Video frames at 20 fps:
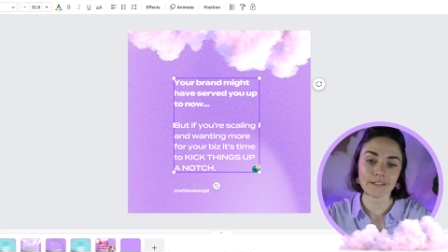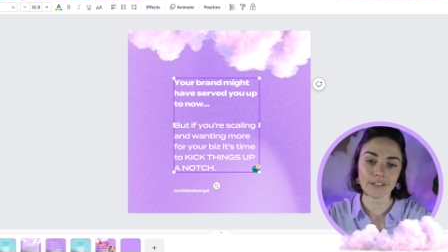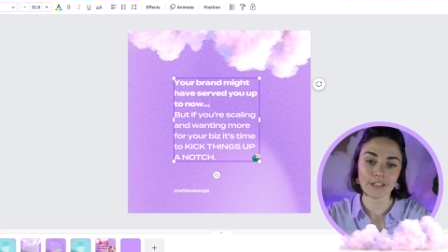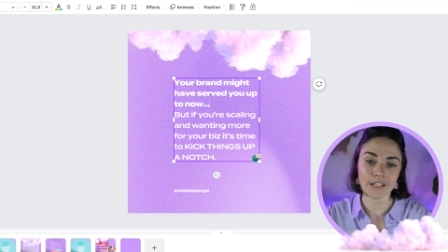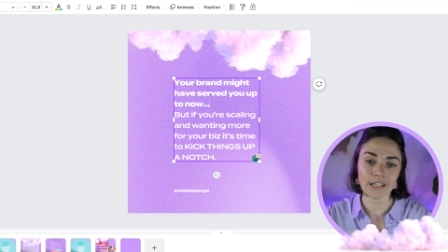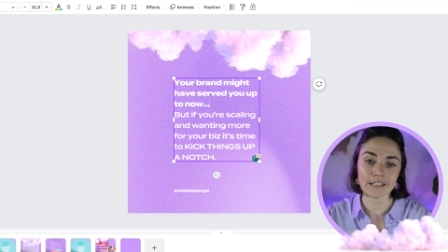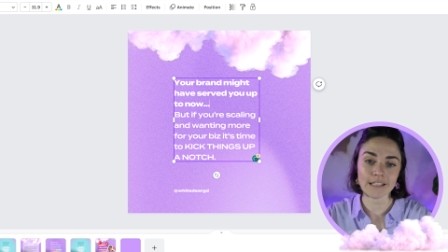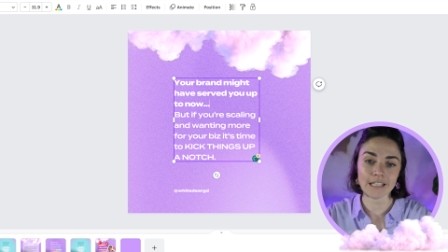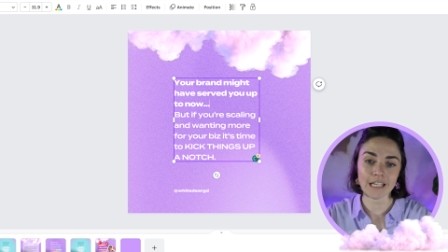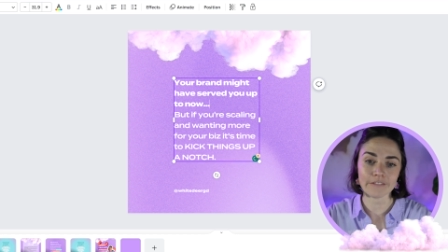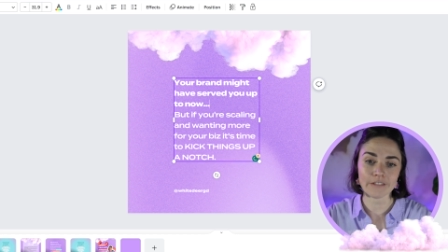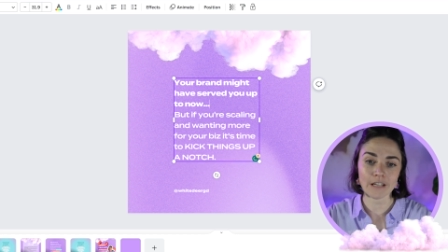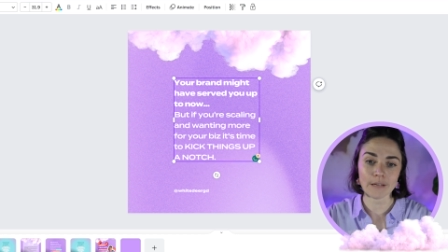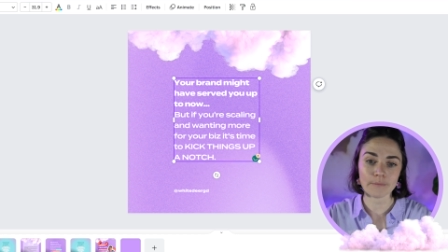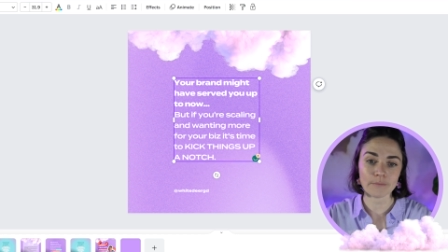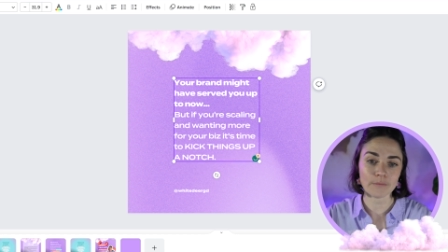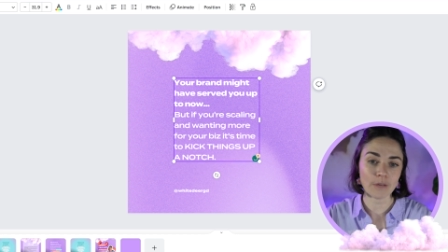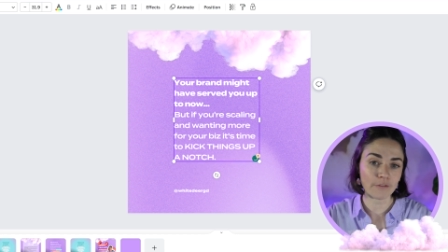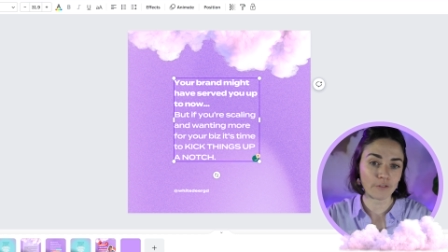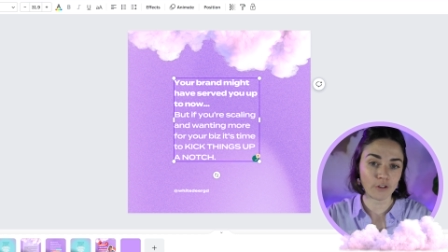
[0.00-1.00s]
So you can see if
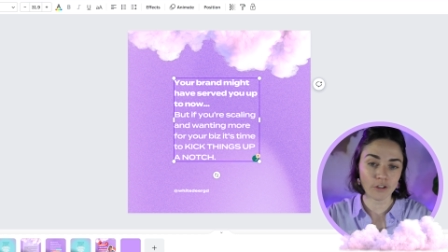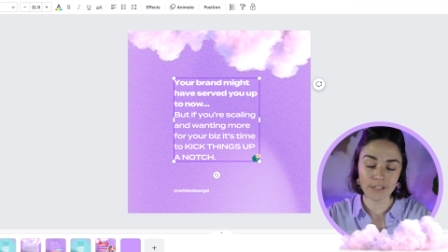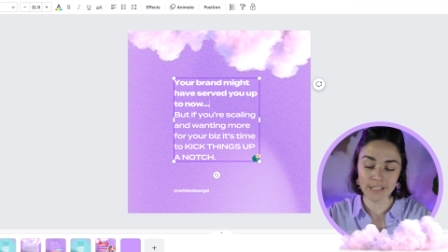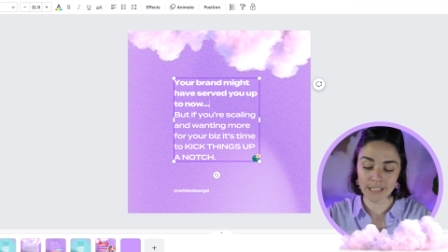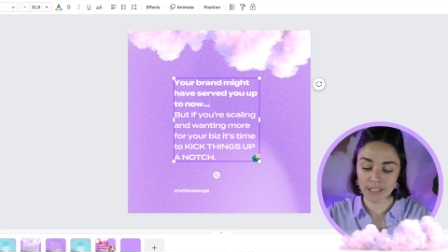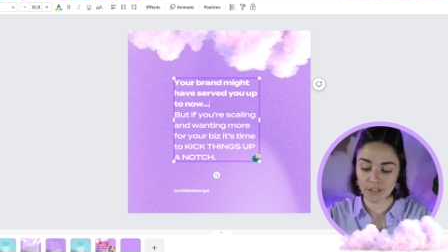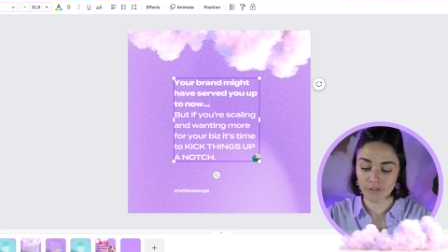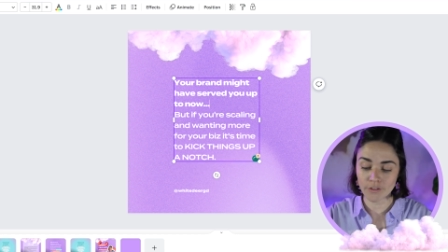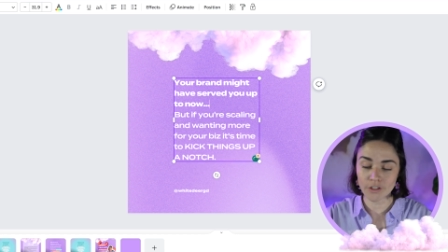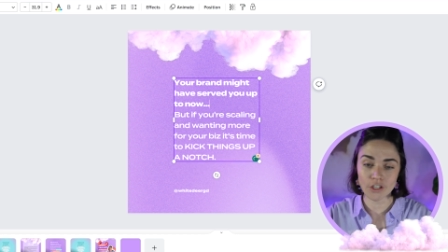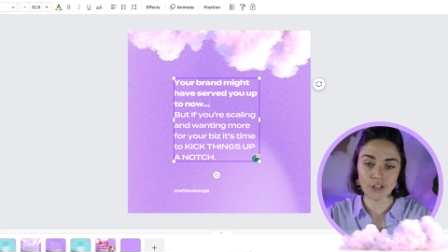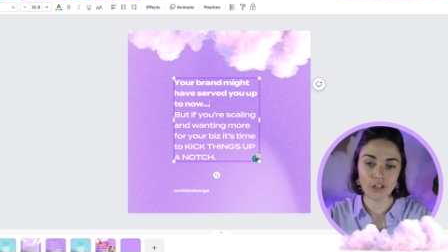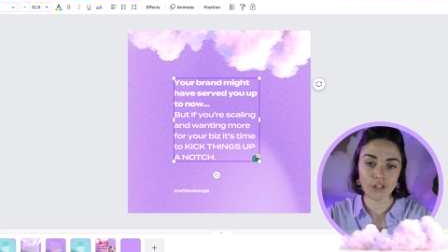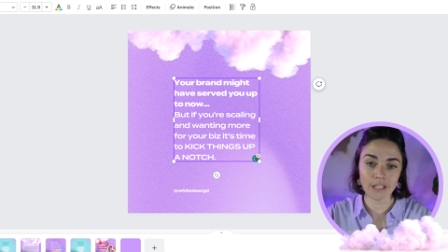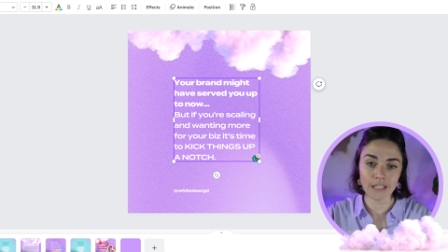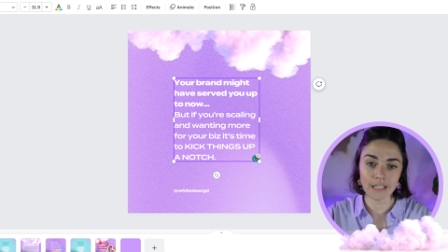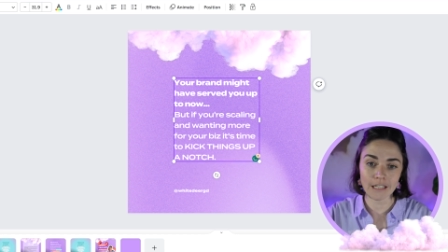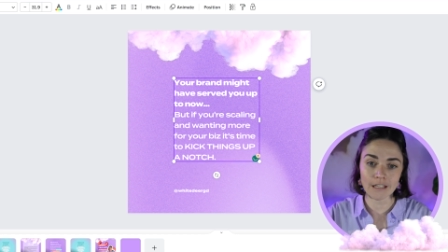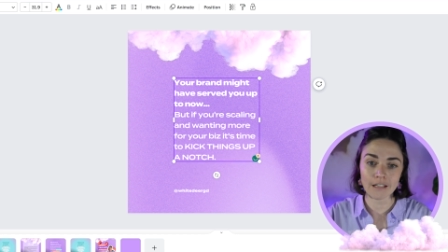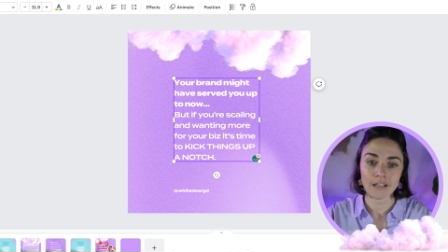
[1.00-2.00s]
I've got zero
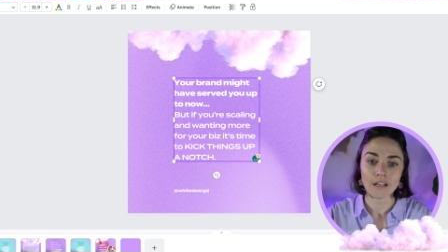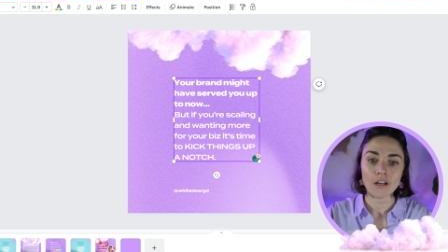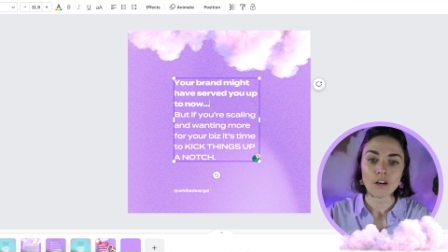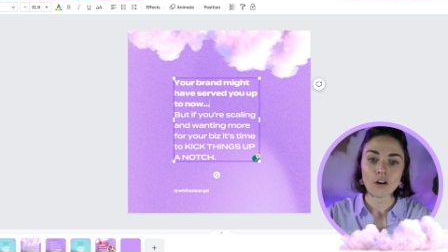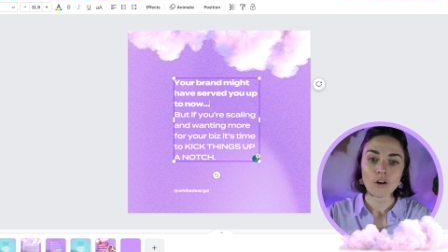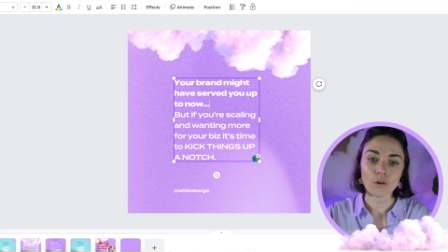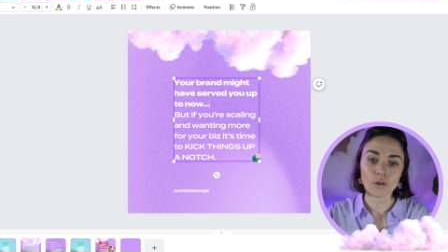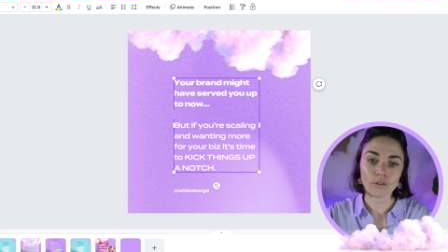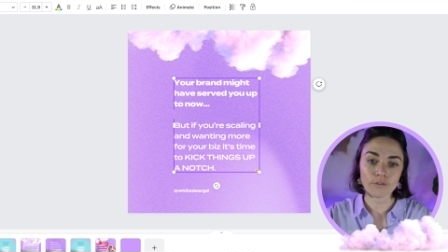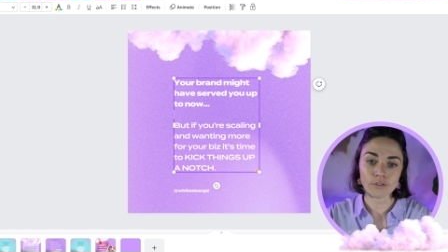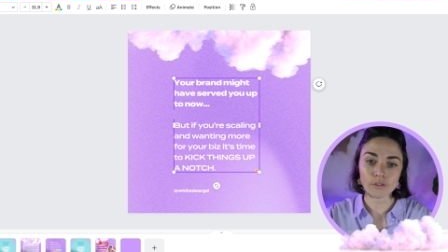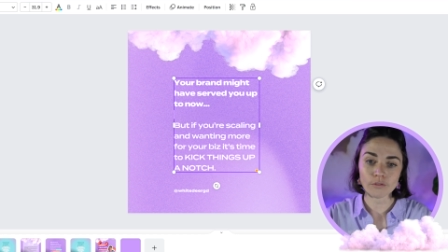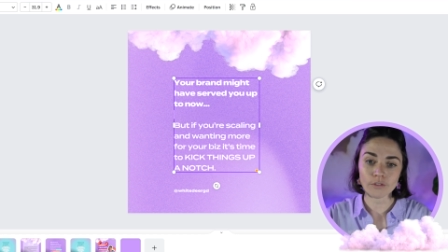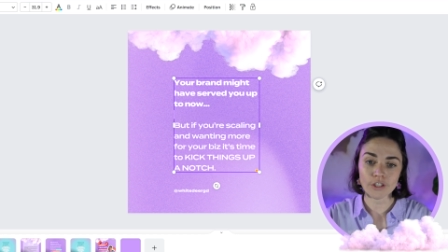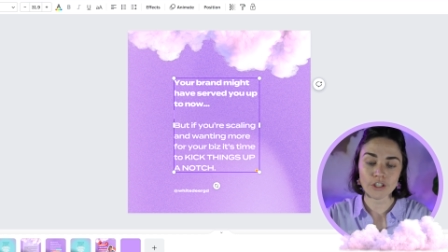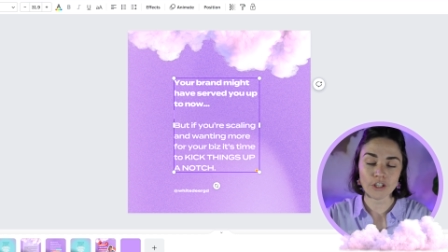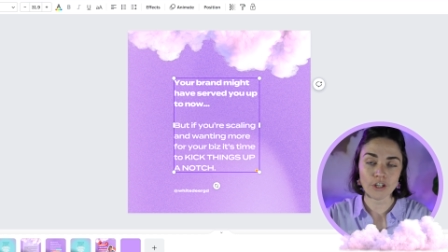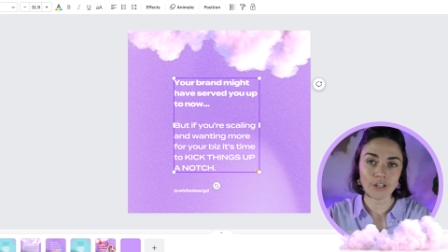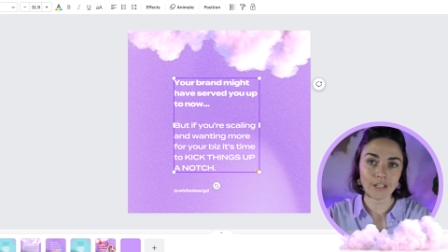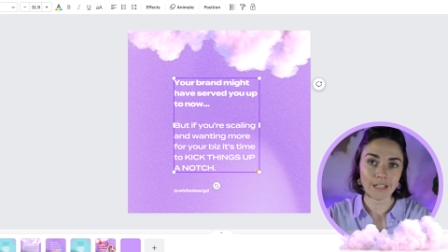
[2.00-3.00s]
return here or full
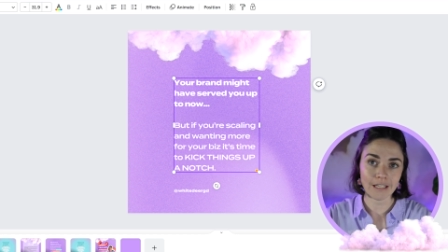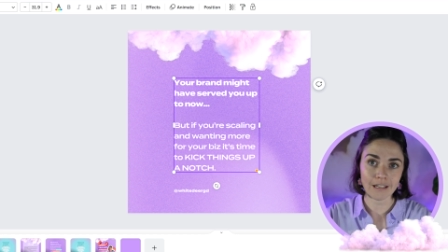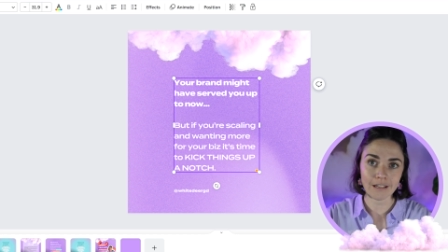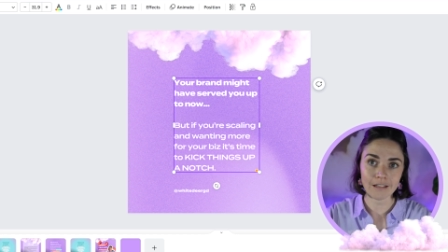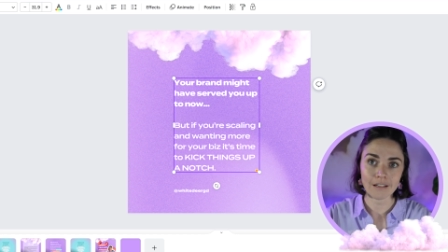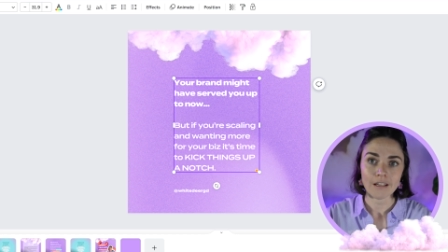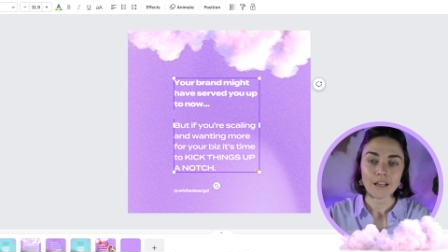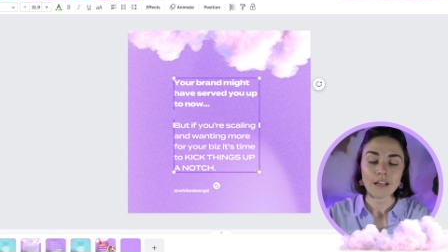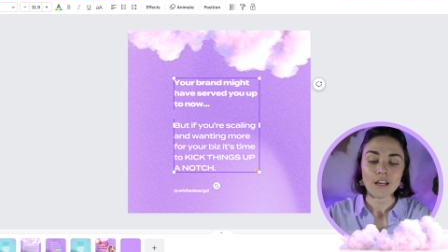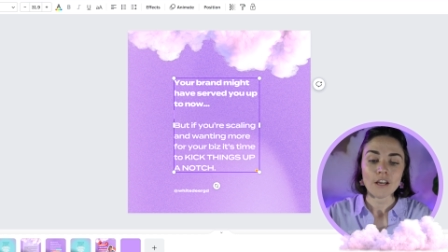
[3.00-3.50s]
return here.